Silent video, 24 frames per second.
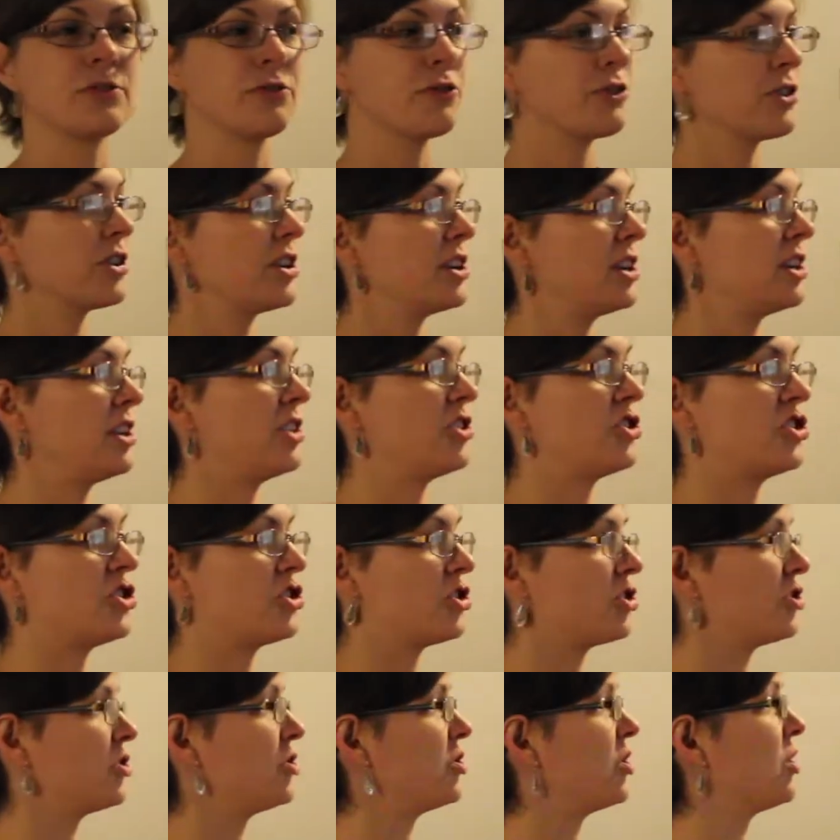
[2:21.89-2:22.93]
fridge,
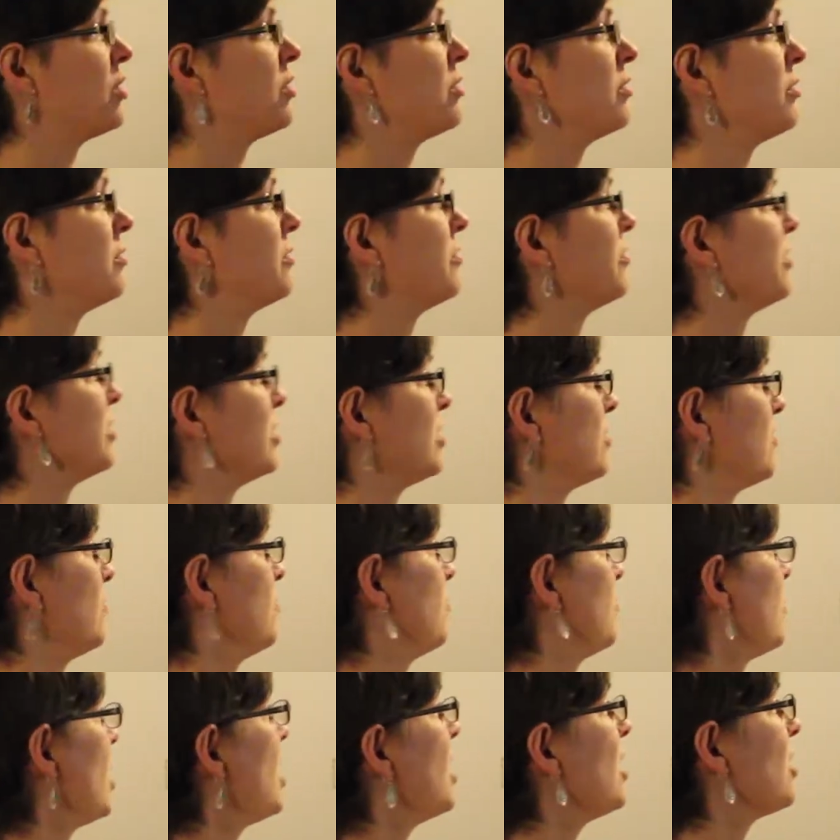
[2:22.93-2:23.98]
stove,
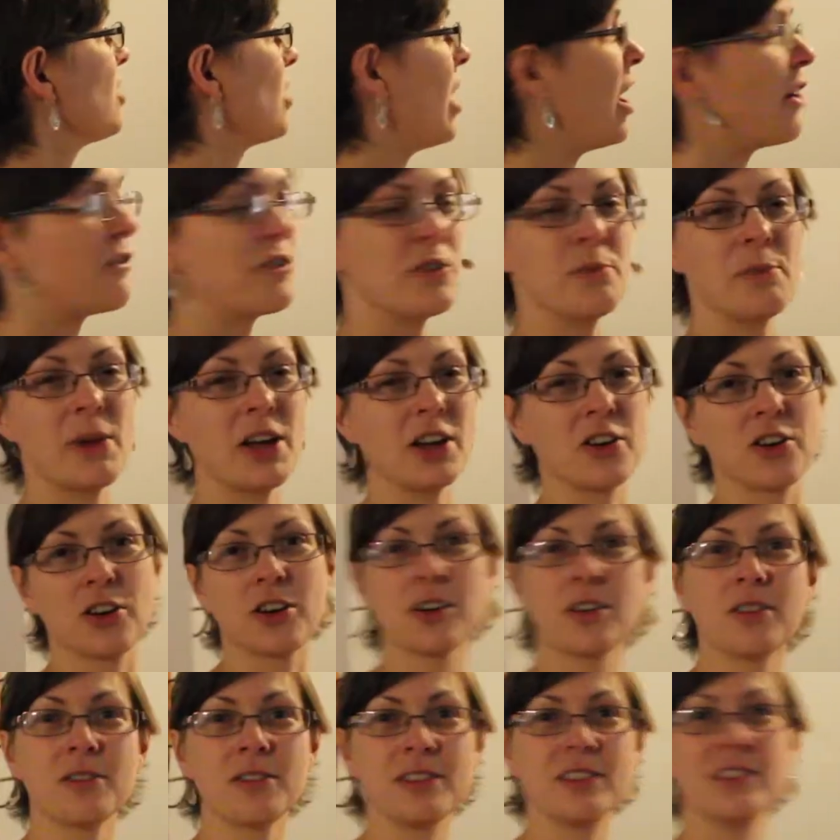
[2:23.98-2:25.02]
and coffee
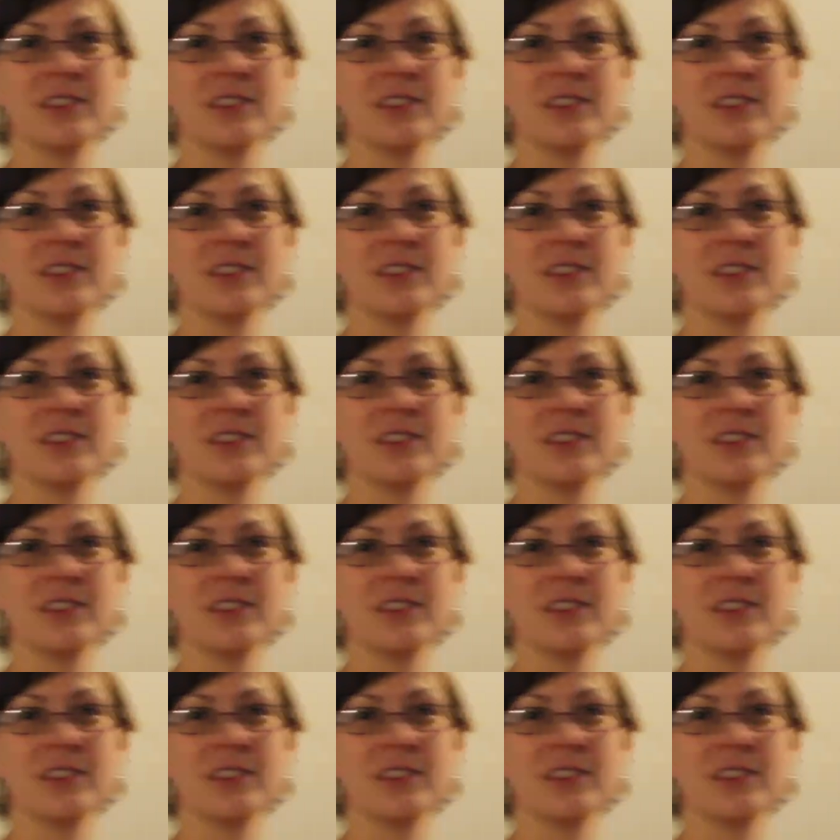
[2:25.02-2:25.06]
maker.